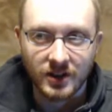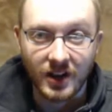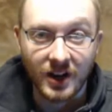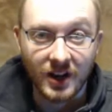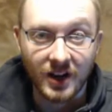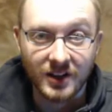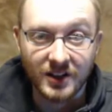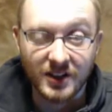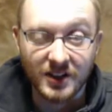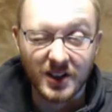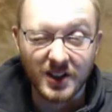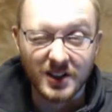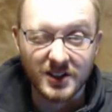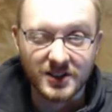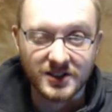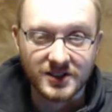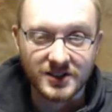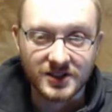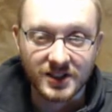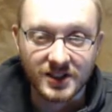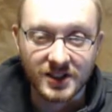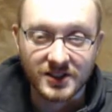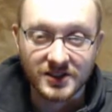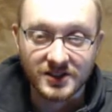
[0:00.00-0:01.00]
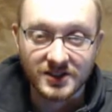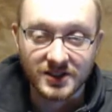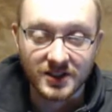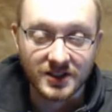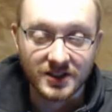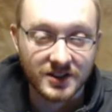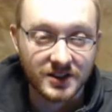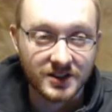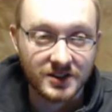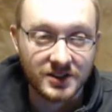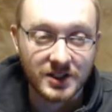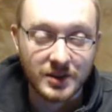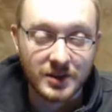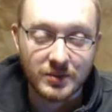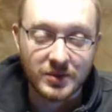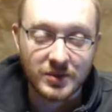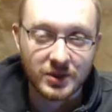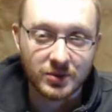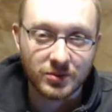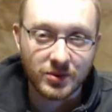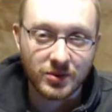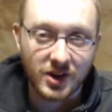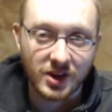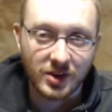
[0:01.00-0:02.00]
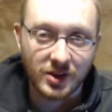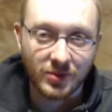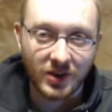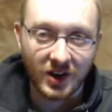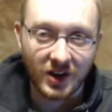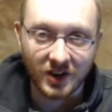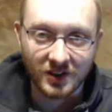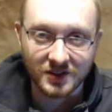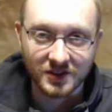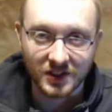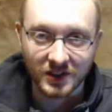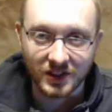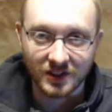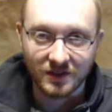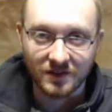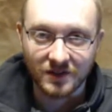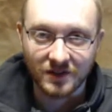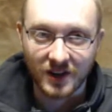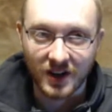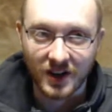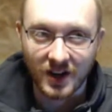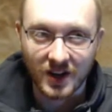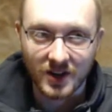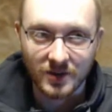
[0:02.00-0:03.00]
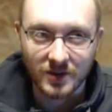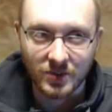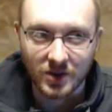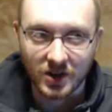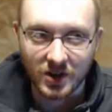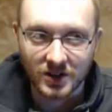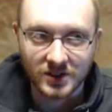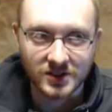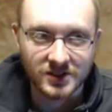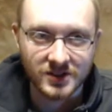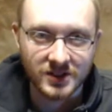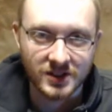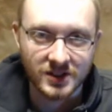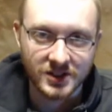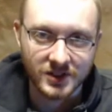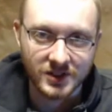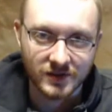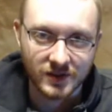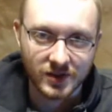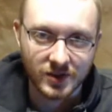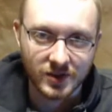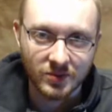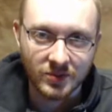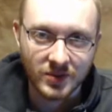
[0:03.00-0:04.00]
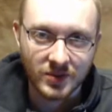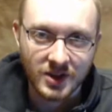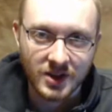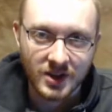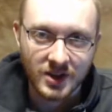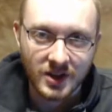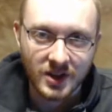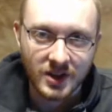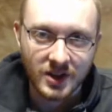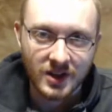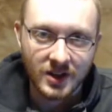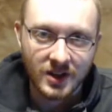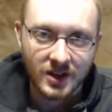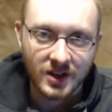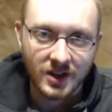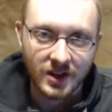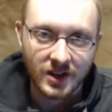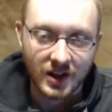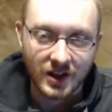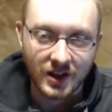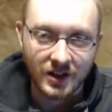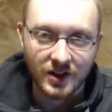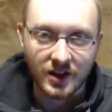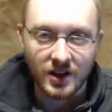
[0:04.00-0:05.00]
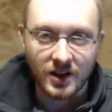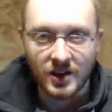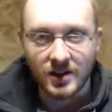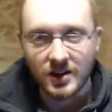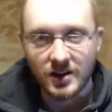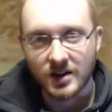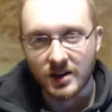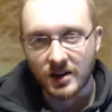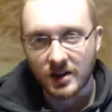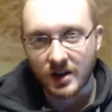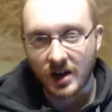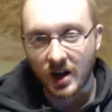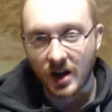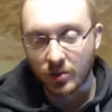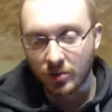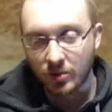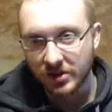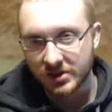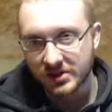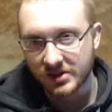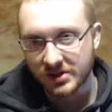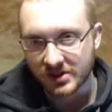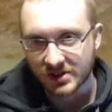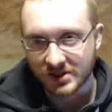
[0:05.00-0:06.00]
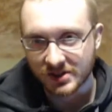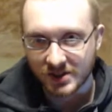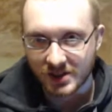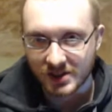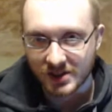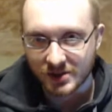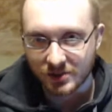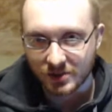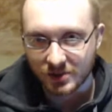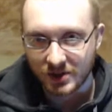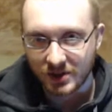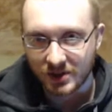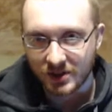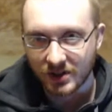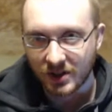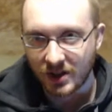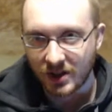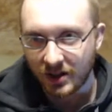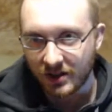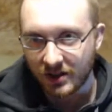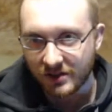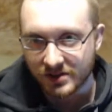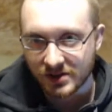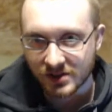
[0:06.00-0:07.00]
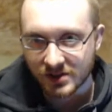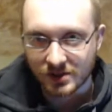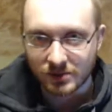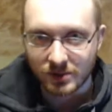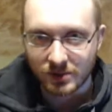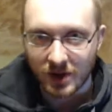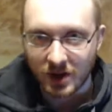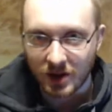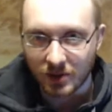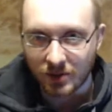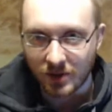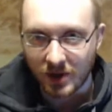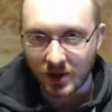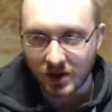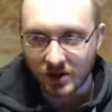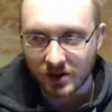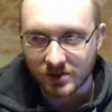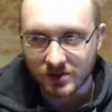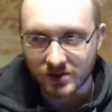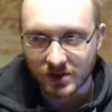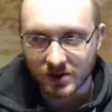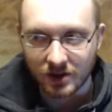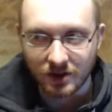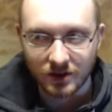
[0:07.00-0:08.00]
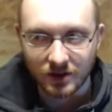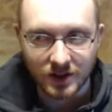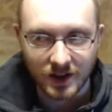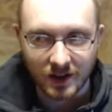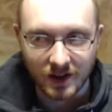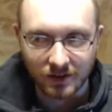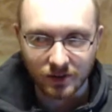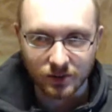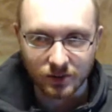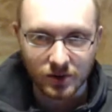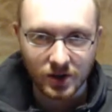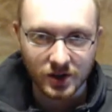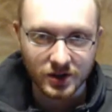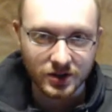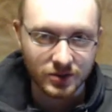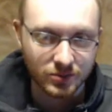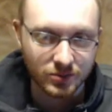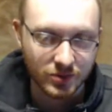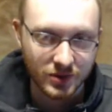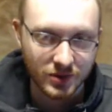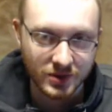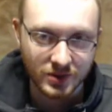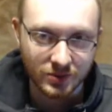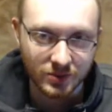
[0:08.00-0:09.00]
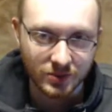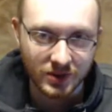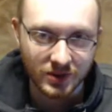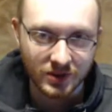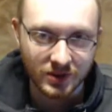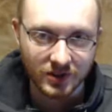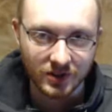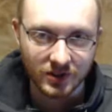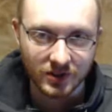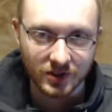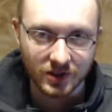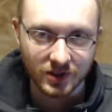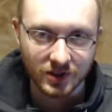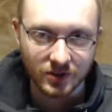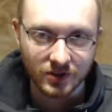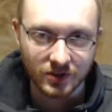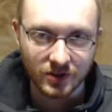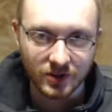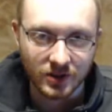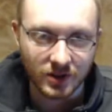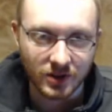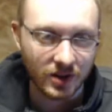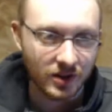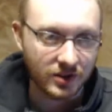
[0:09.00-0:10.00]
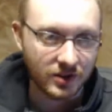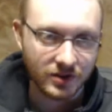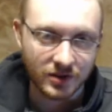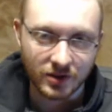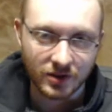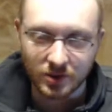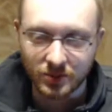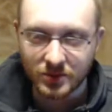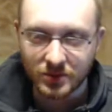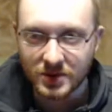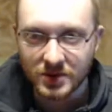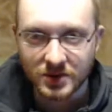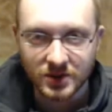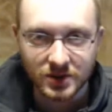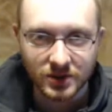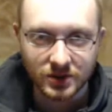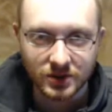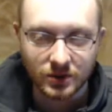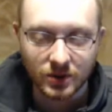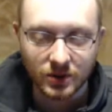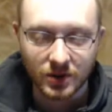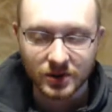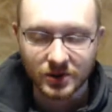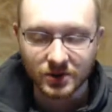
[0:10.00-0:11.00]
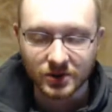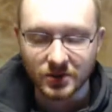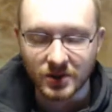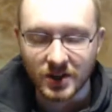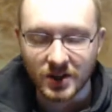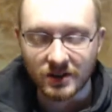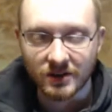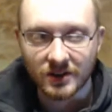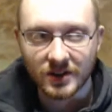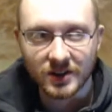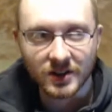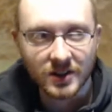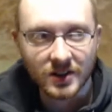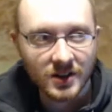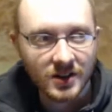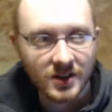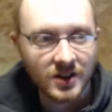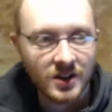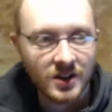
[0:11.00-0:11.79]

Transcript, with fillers: 88 cents, like the cheapest water bottles I could find. Bought like six of them, and I thought I work six days a week. I'll have six water bottles. I only have to wash them once a week, you know, and I'll just throw them in the dishwasher or whatever.